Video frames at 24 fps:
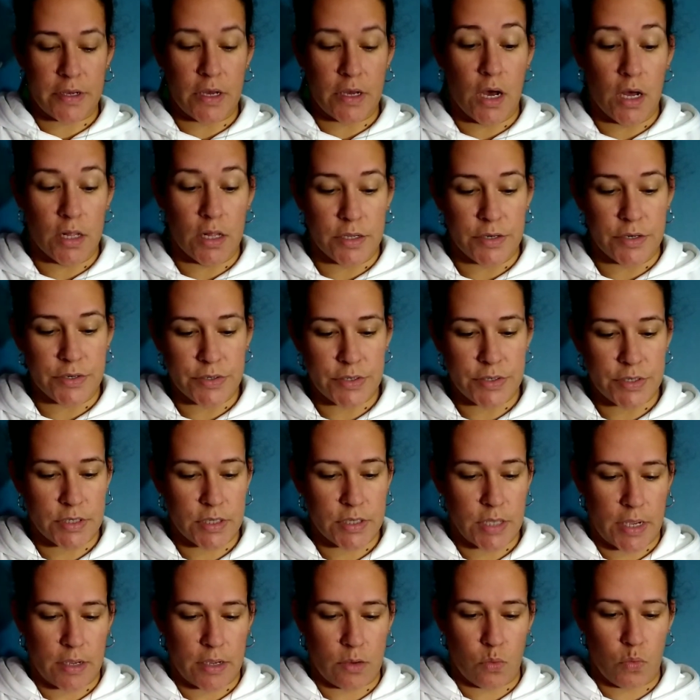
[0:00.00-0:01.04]
colors,
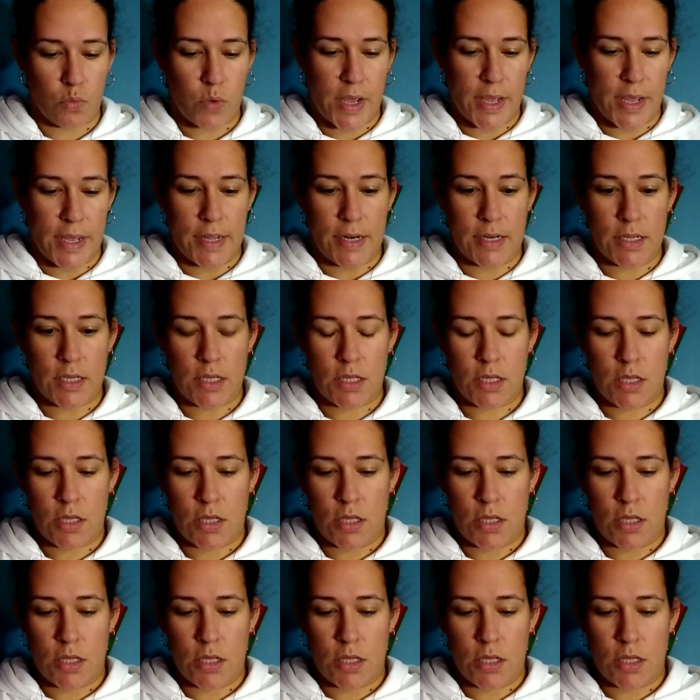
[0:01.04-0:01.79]
like red,